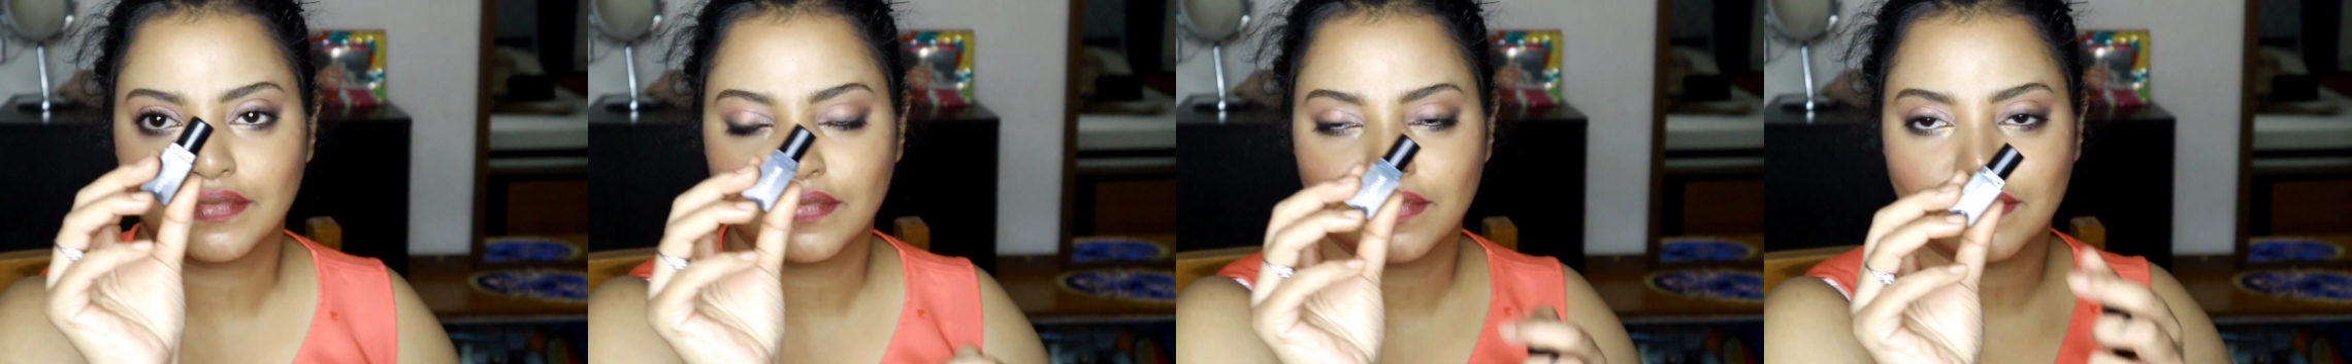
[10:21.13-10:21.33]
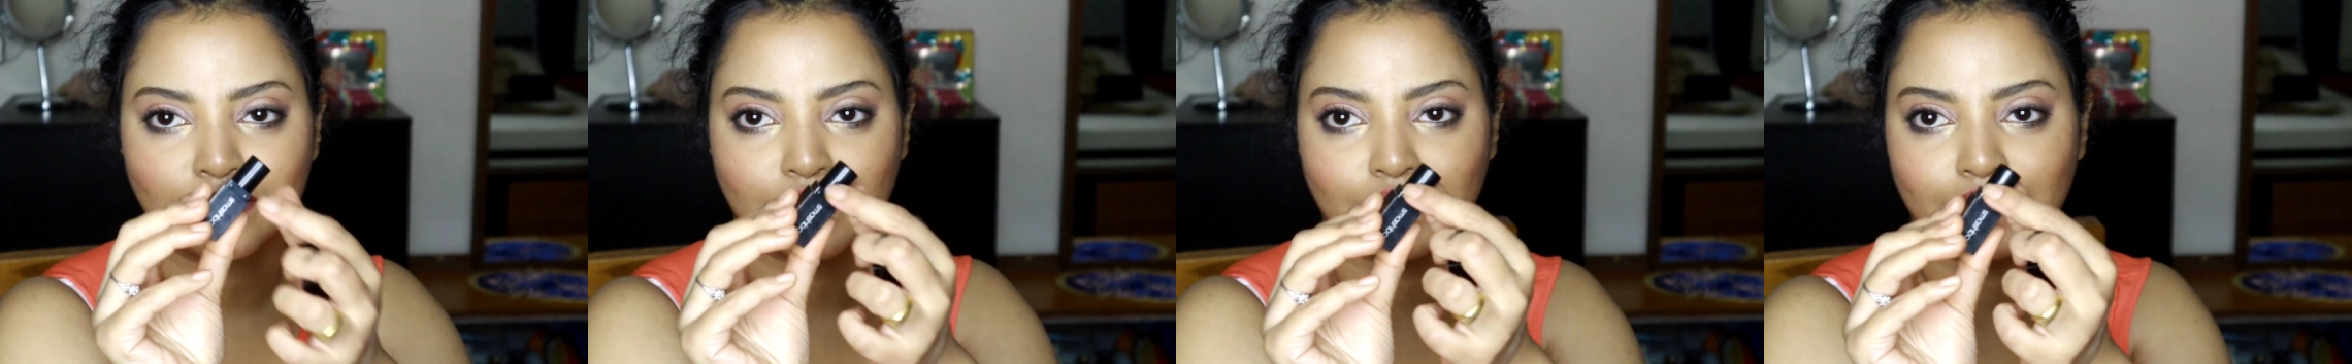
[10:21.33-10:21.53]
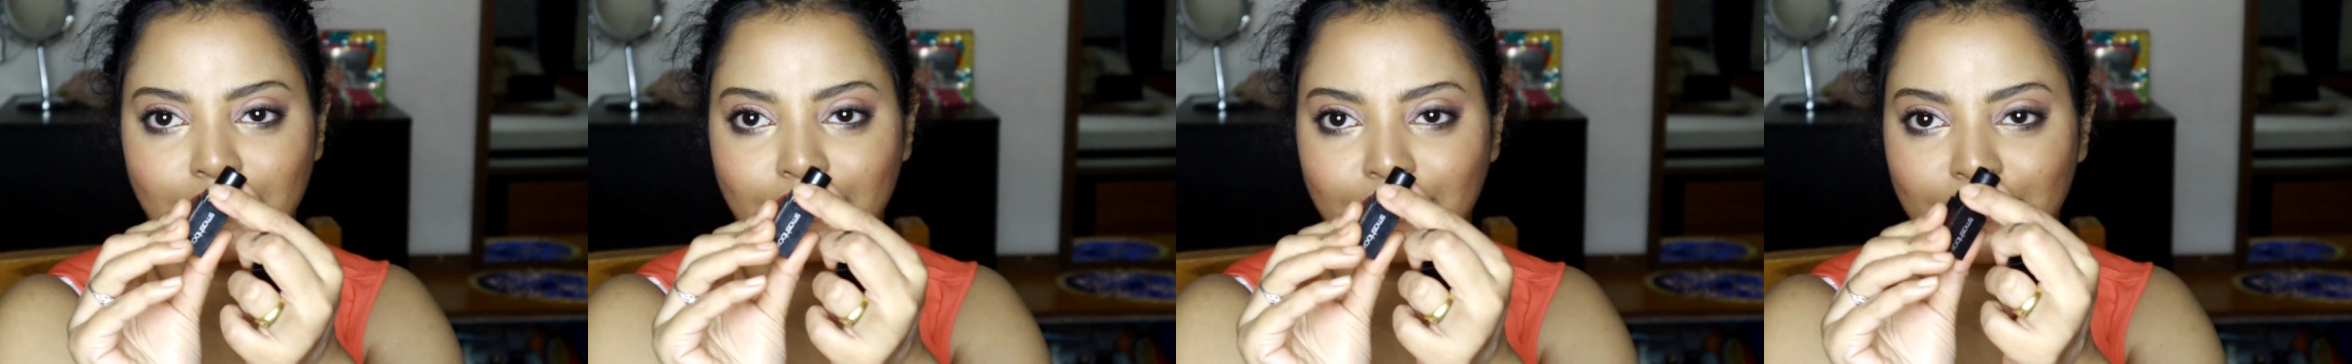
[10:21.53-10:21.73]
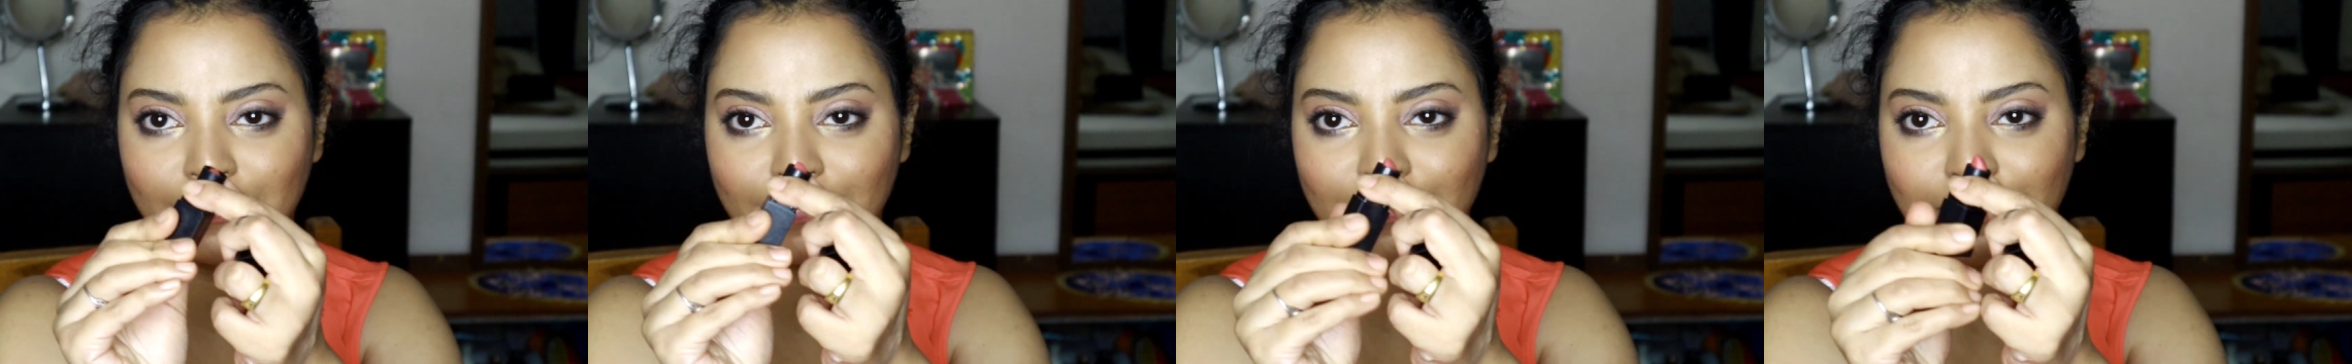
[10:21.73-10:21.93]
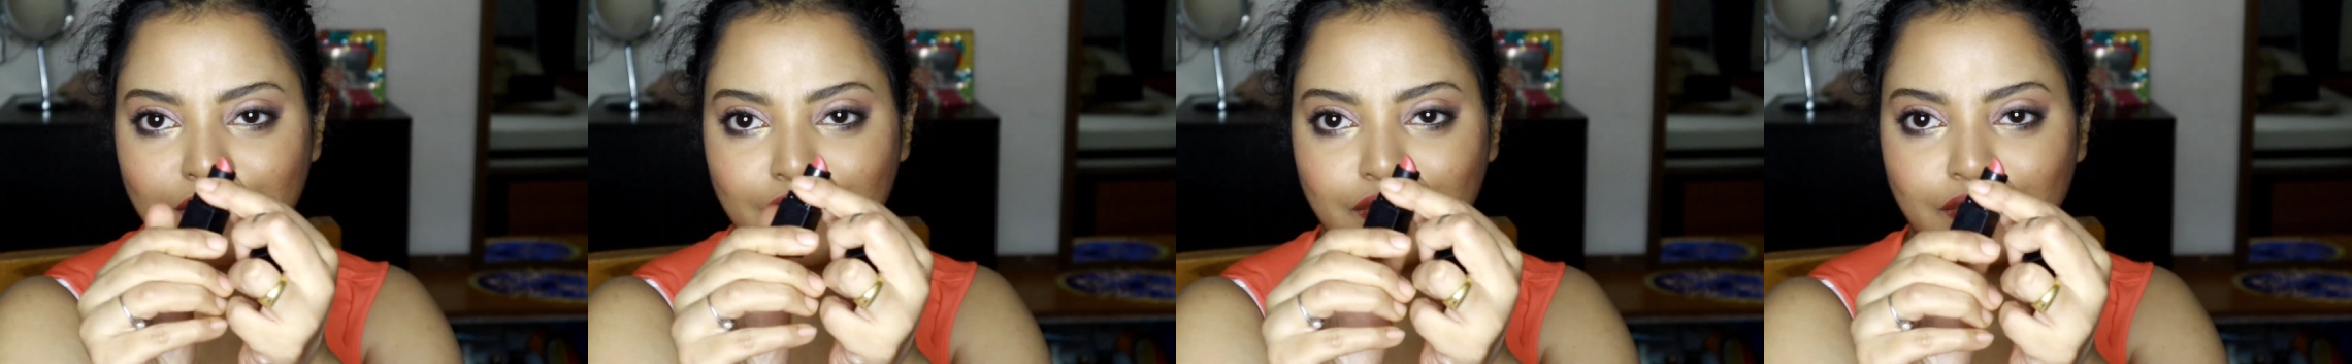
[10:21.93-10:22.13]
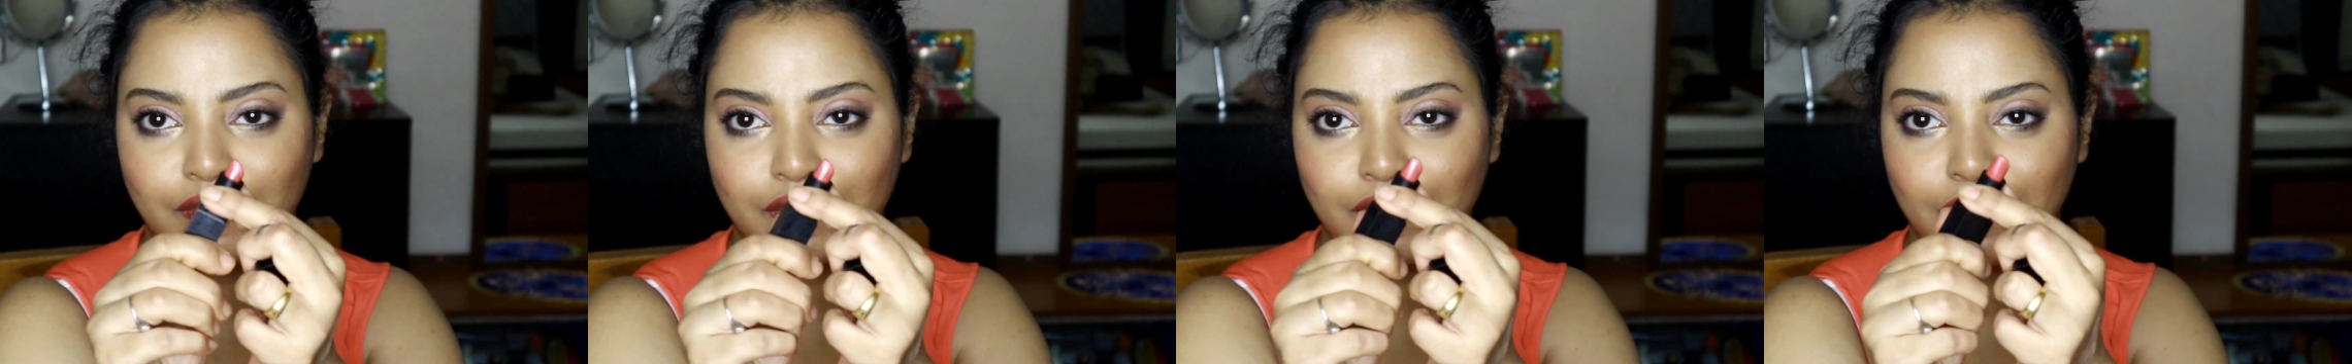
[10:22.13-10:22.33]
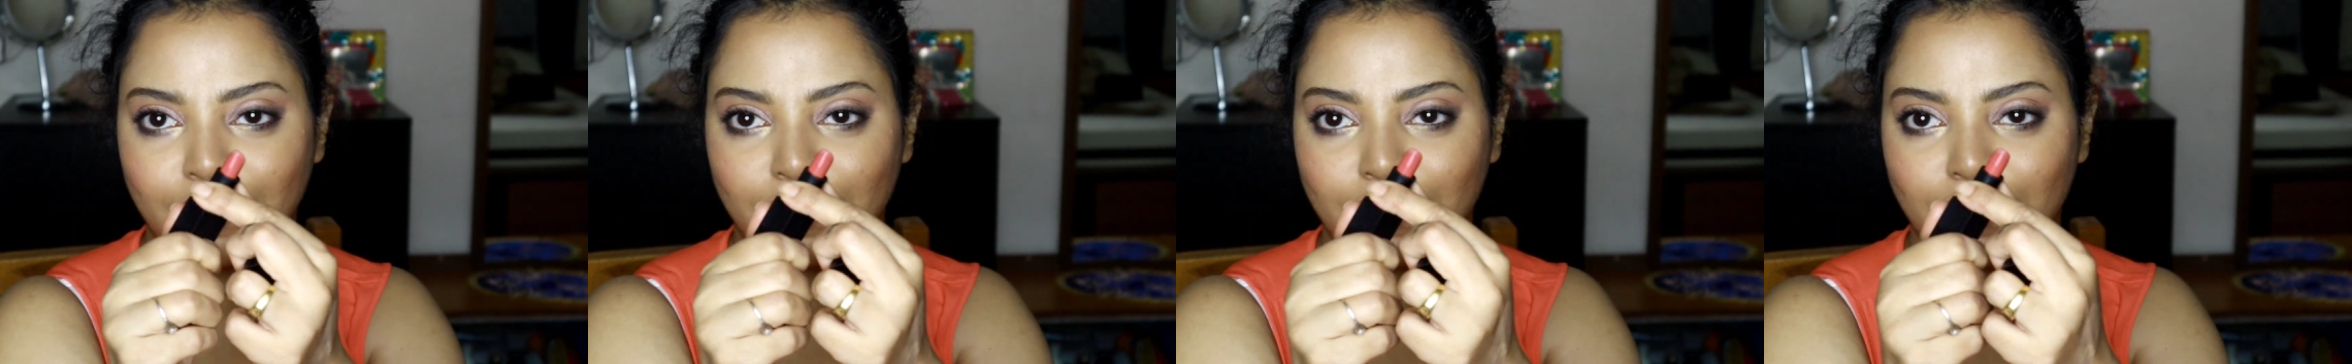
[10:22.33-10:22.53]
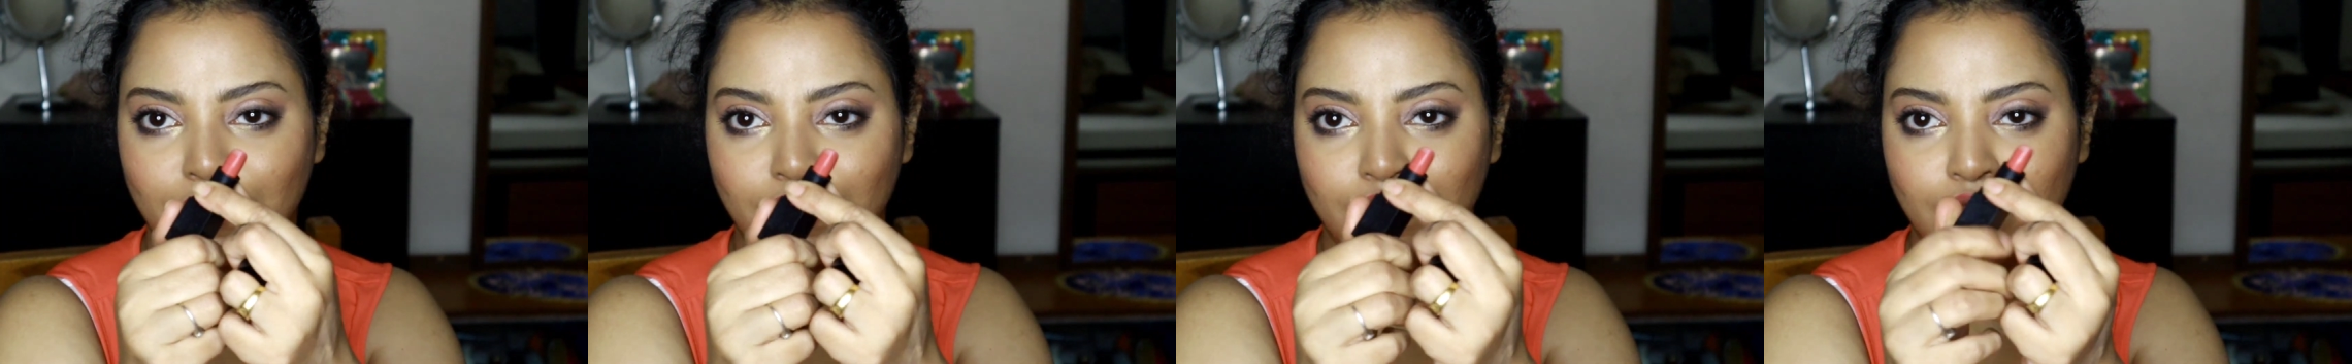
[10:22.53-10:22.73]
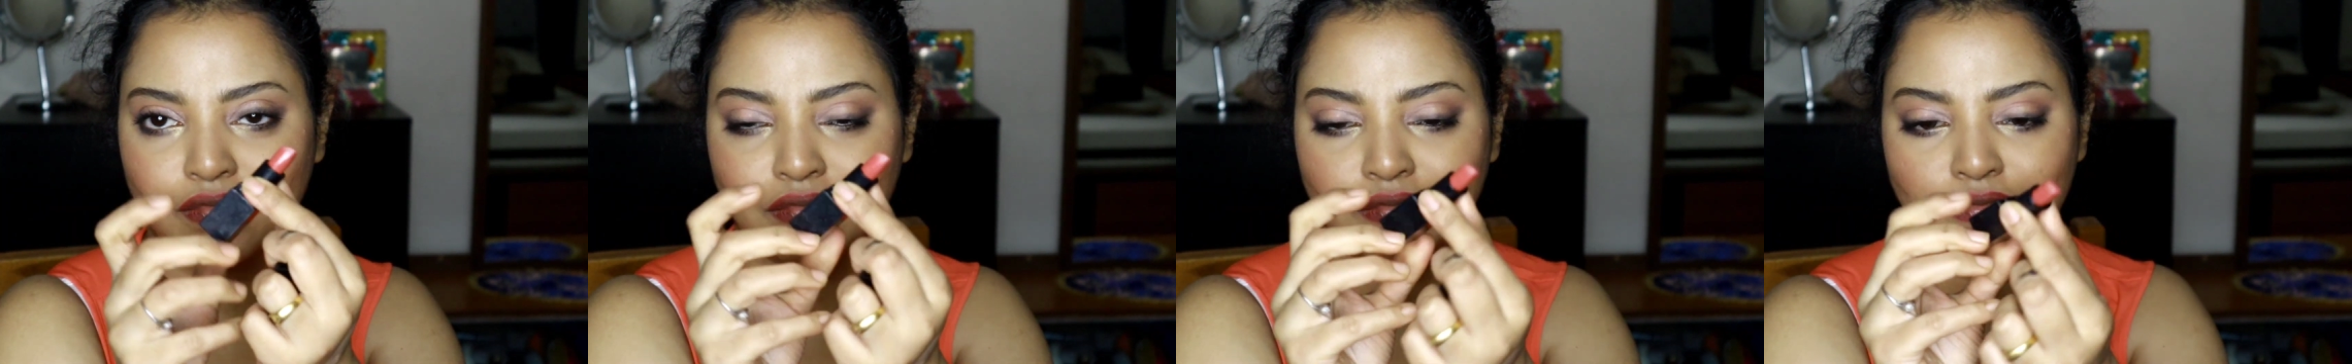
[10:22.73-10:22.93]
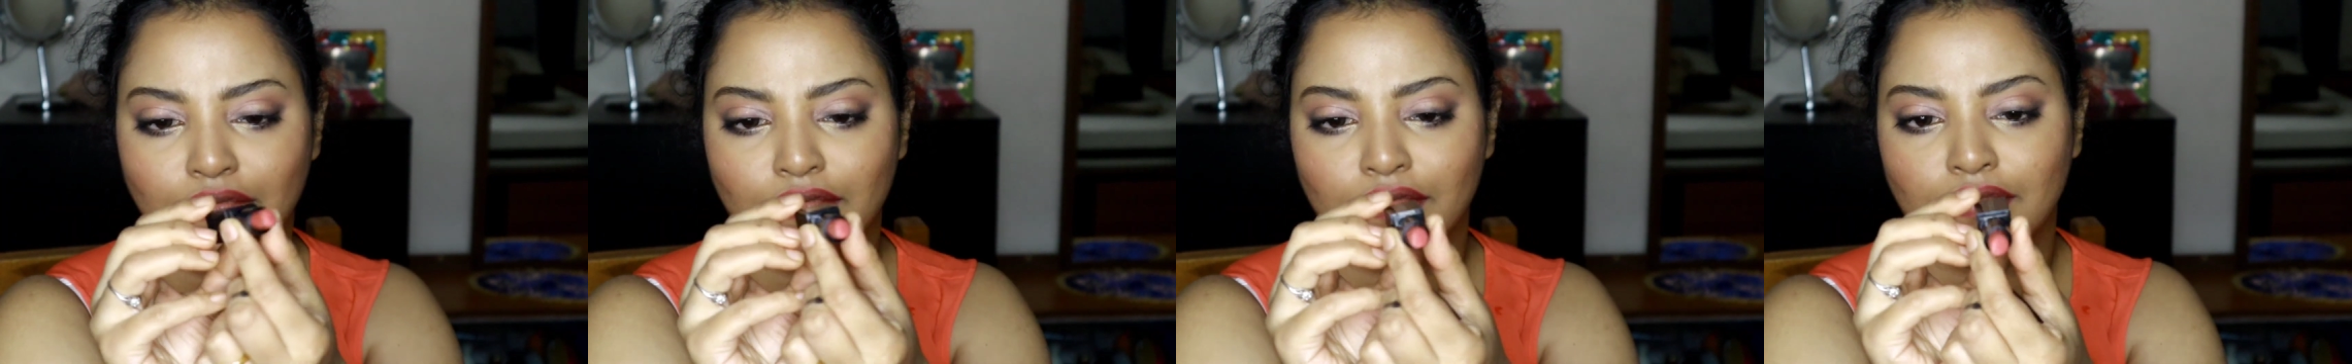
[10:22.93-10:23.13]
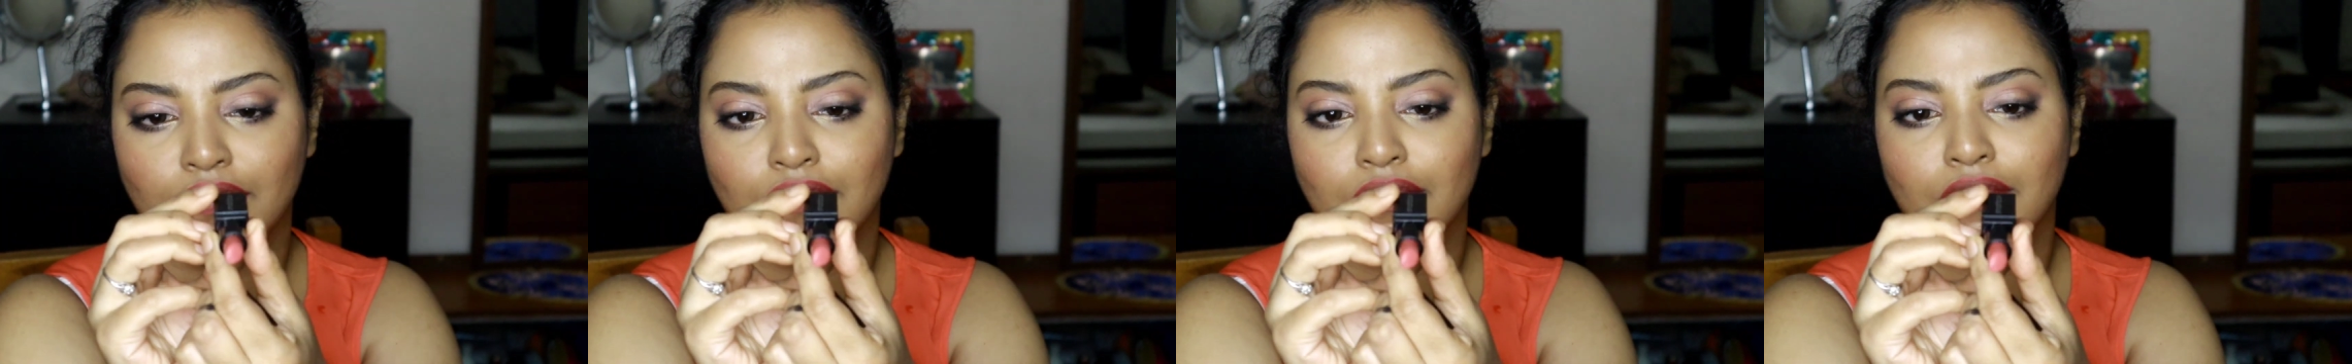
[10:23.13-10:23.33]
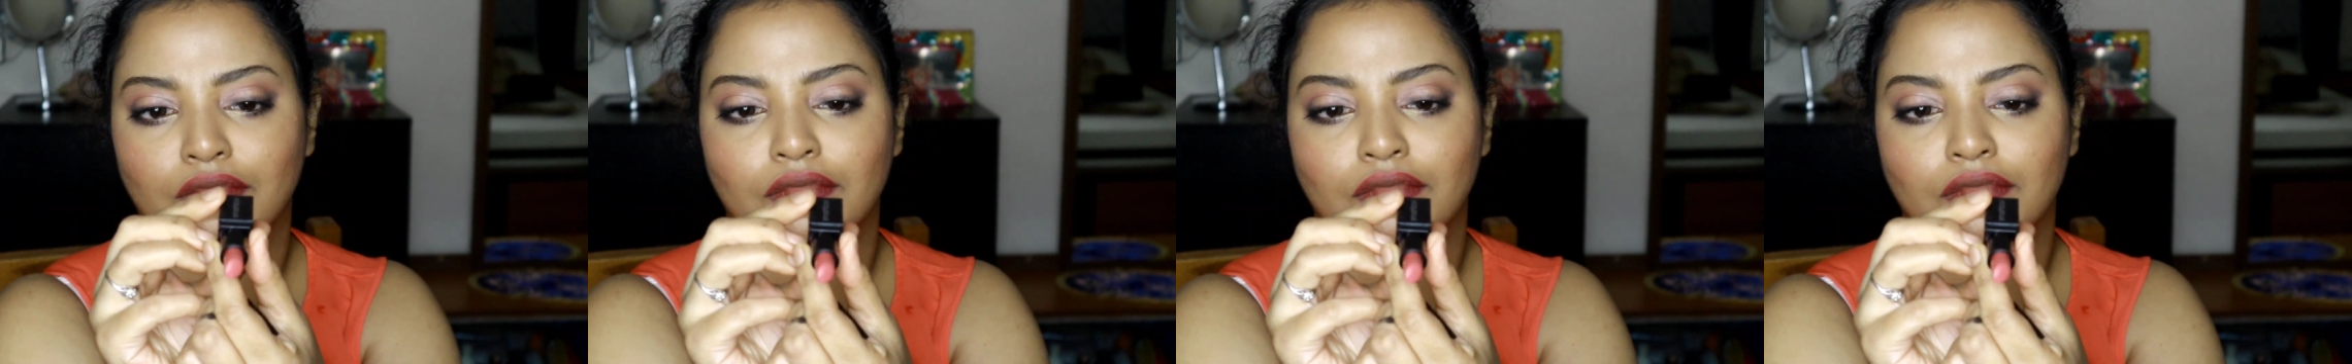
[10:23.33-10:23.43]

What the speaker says: and the way it brings out your